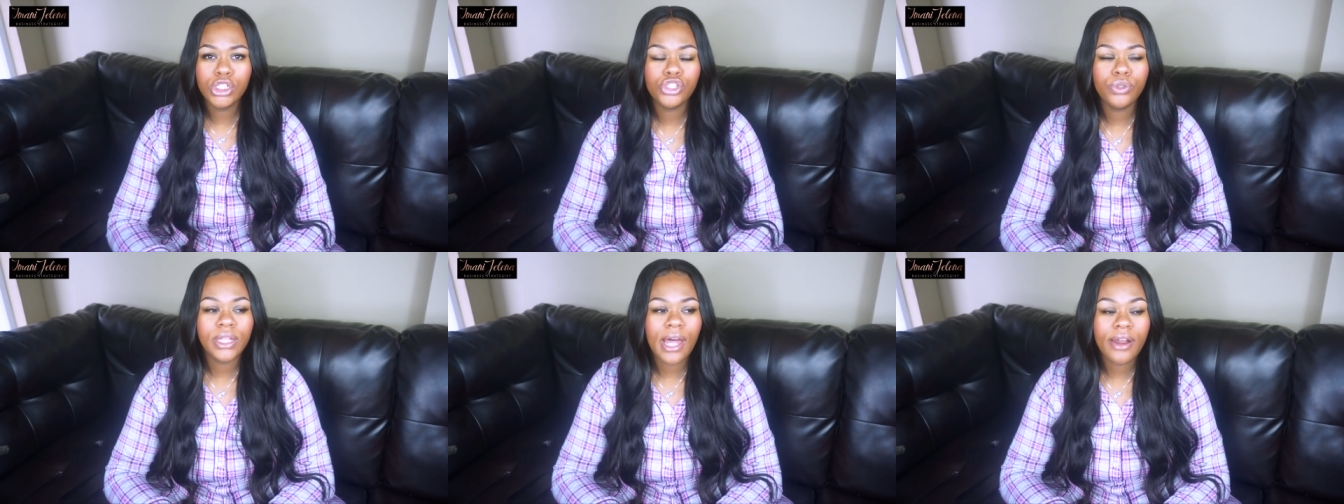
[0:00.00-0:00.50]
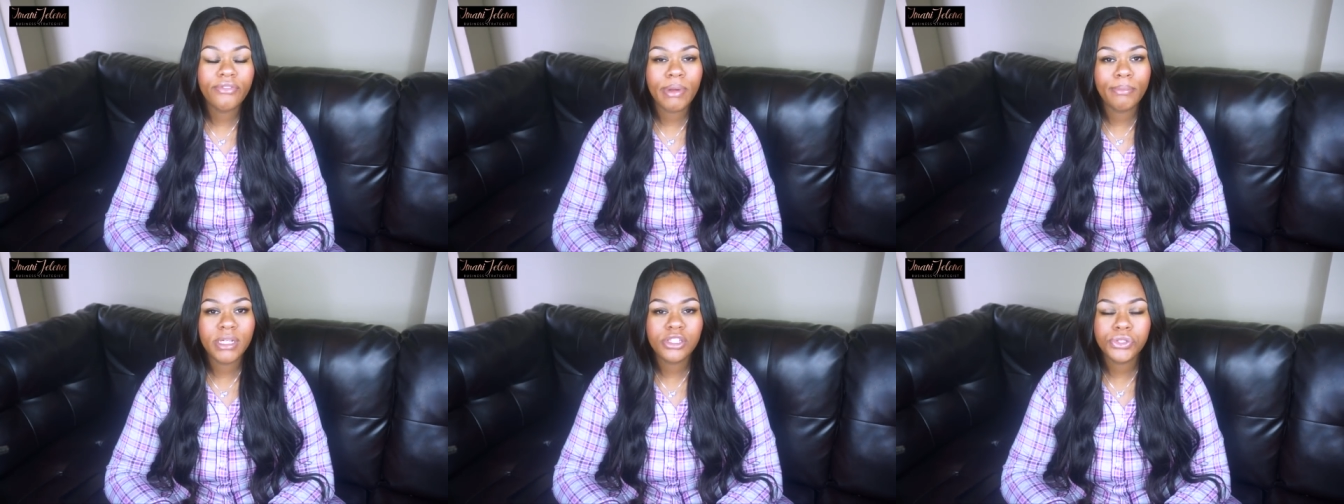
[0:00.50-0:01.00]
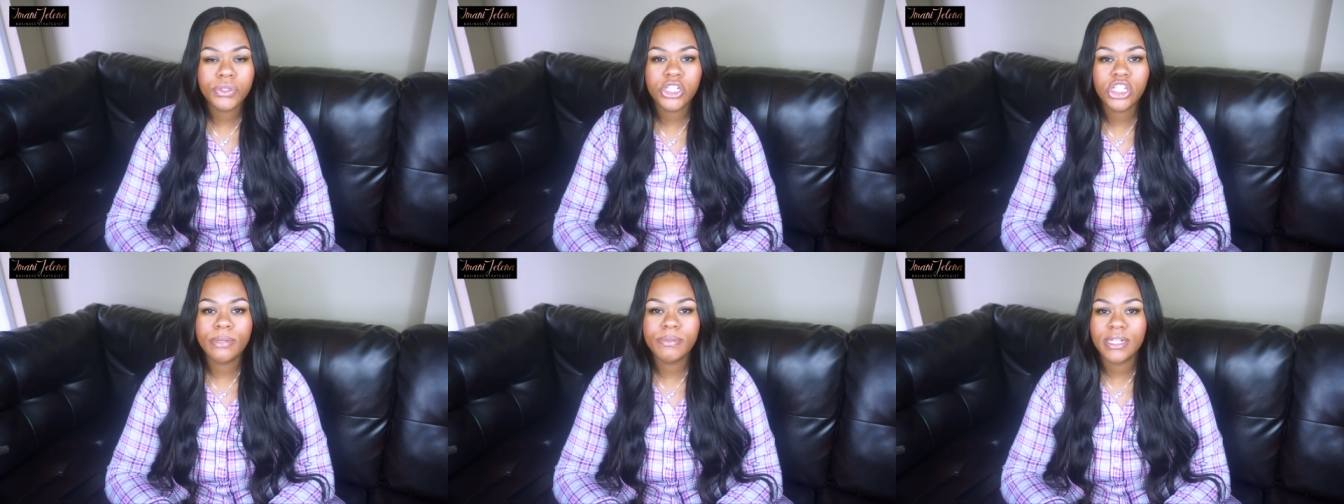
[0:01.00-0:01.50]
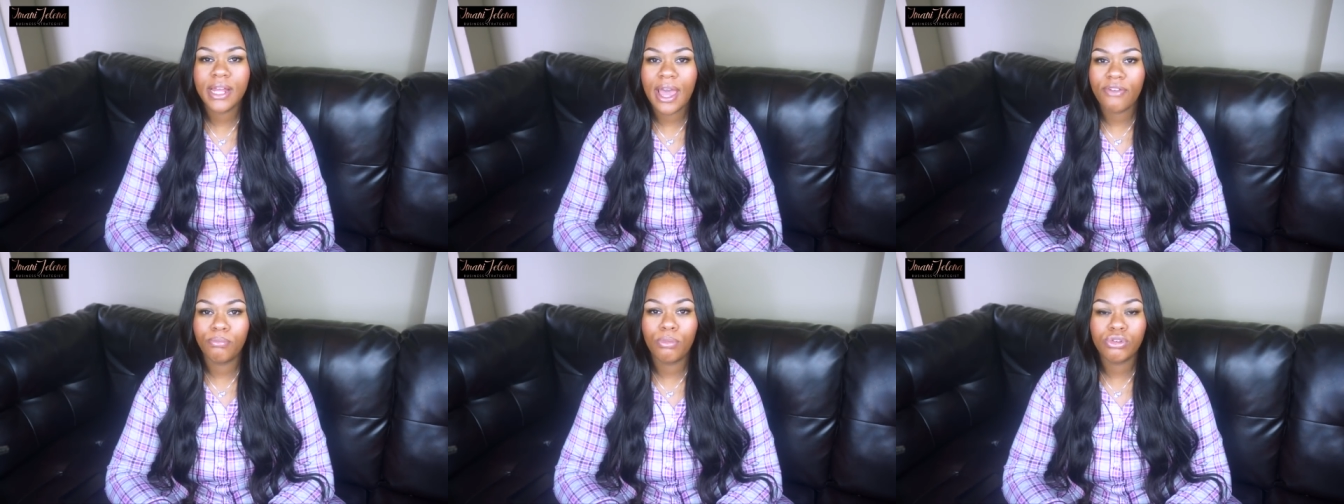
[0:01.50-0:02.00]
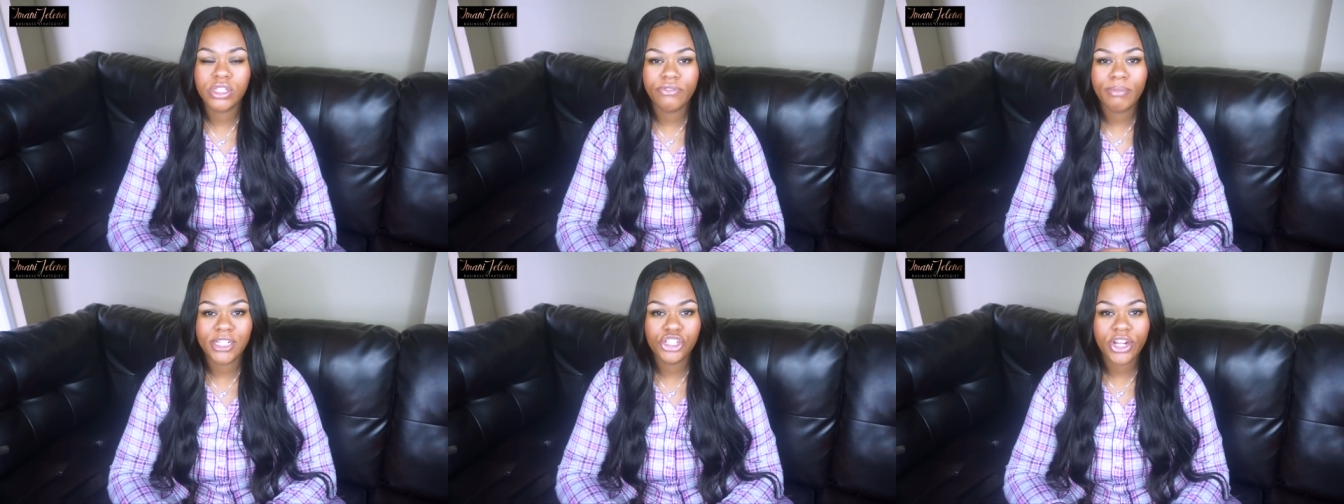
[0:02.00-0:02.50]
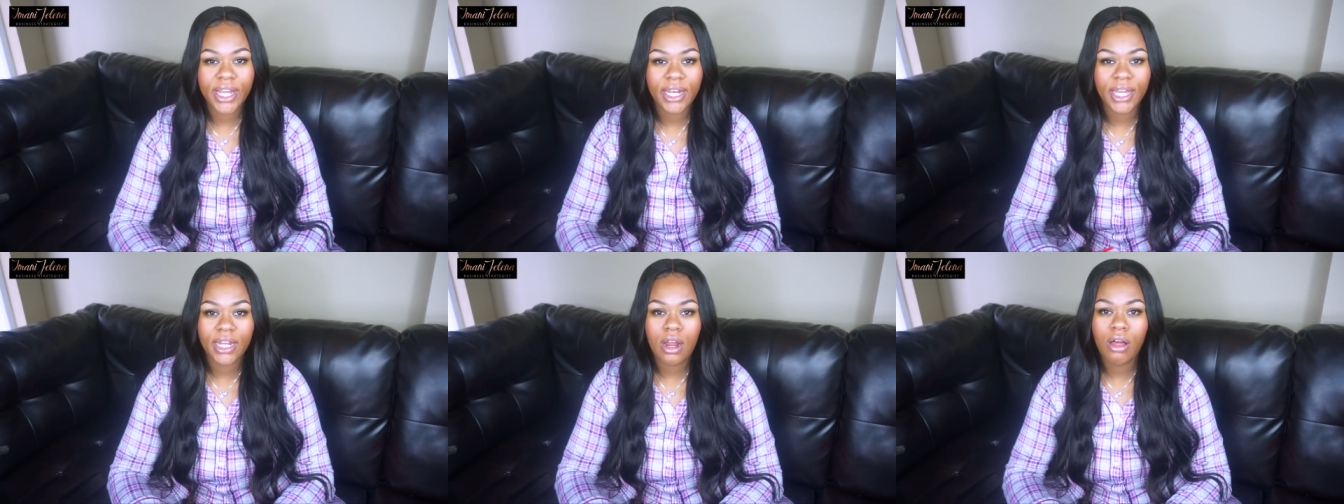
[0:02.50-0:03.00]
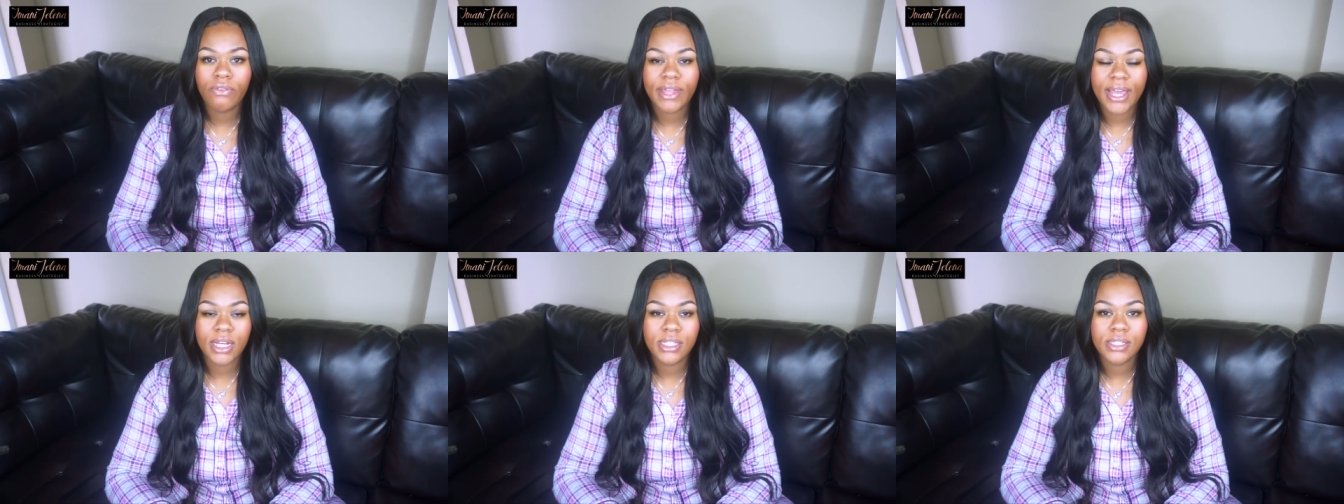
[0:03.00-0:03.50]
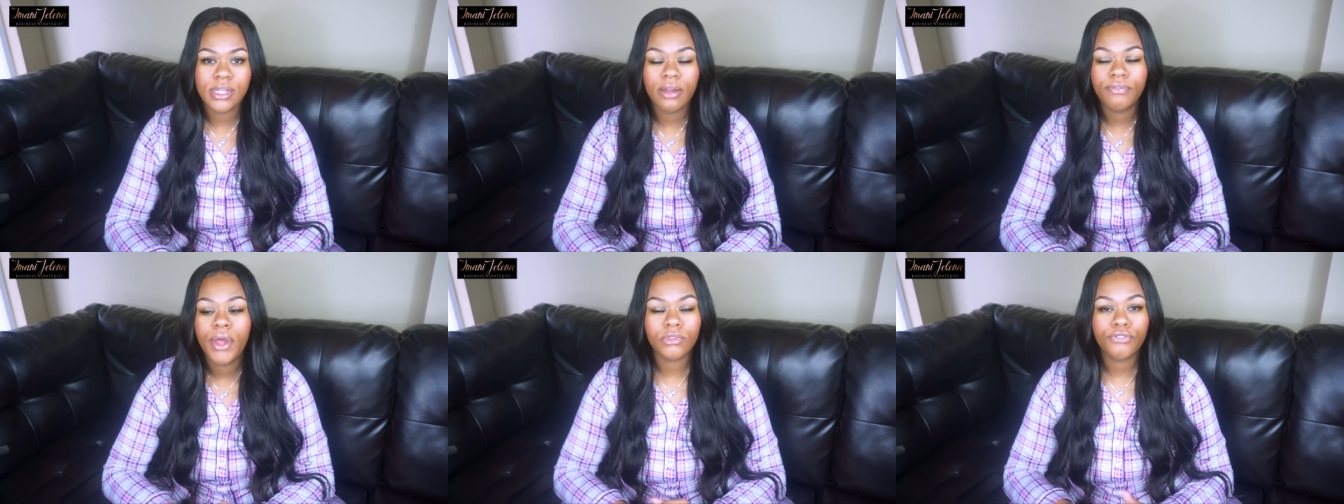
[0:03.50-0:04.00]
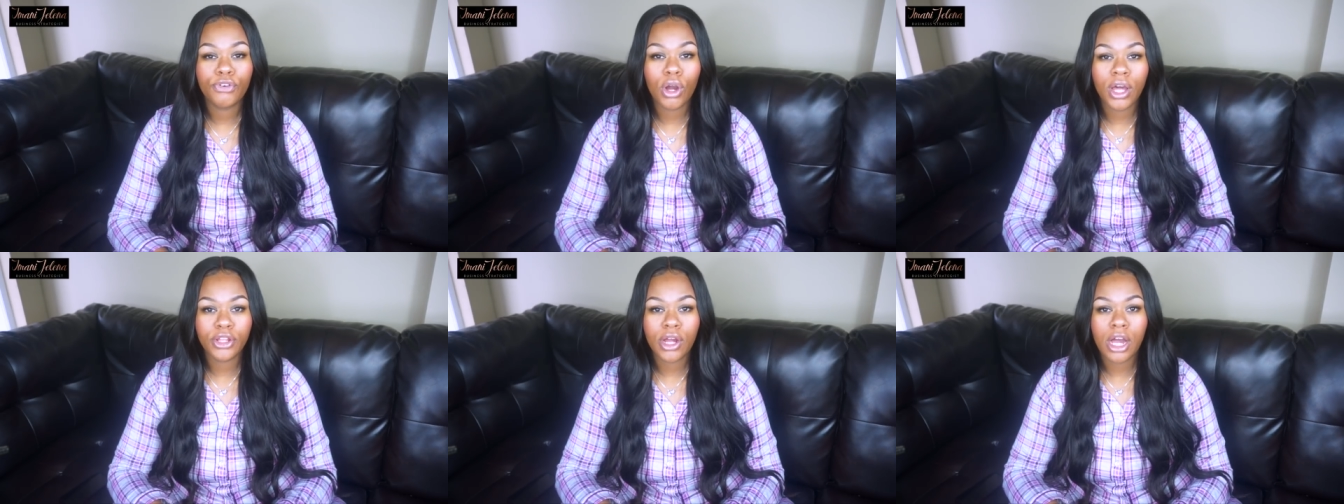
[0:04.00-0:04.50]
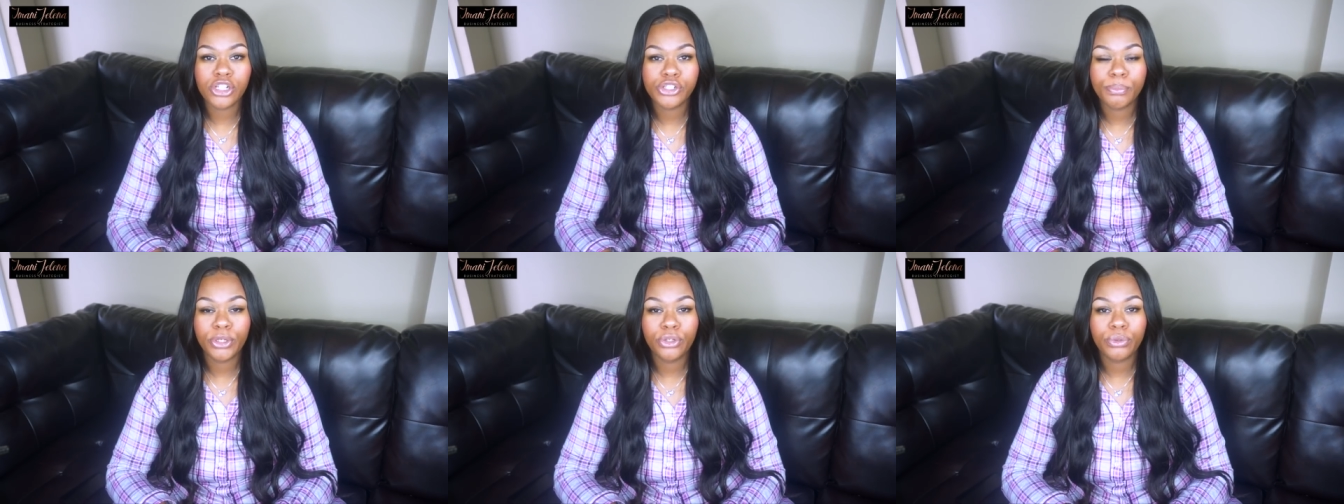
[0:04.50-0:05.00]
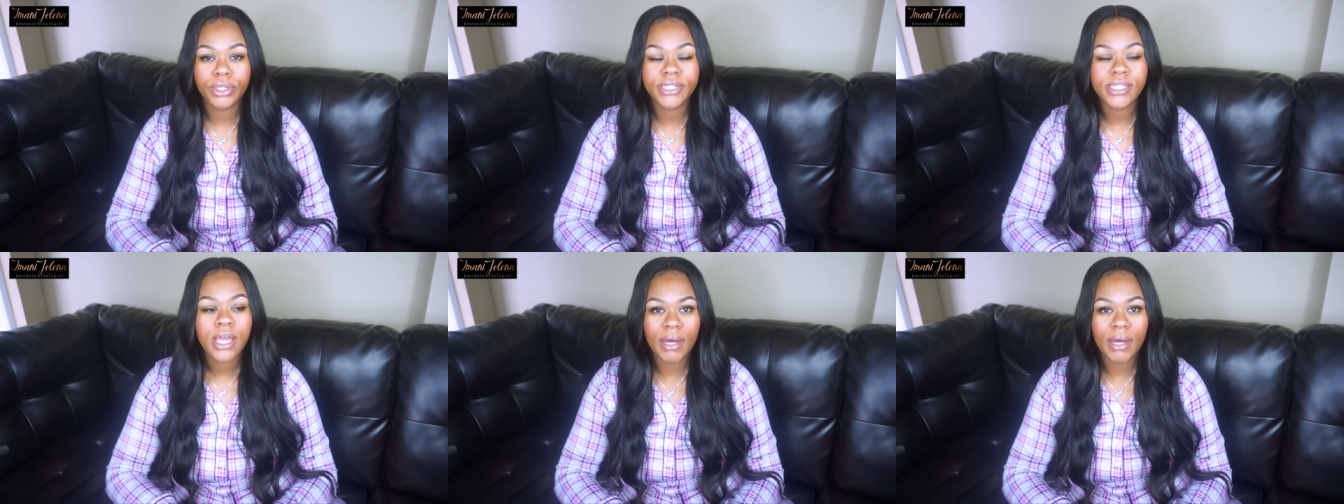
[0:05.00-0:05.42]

do a lot of my mentorships and have most of my training and all of that good stuff for other entrepreneurs.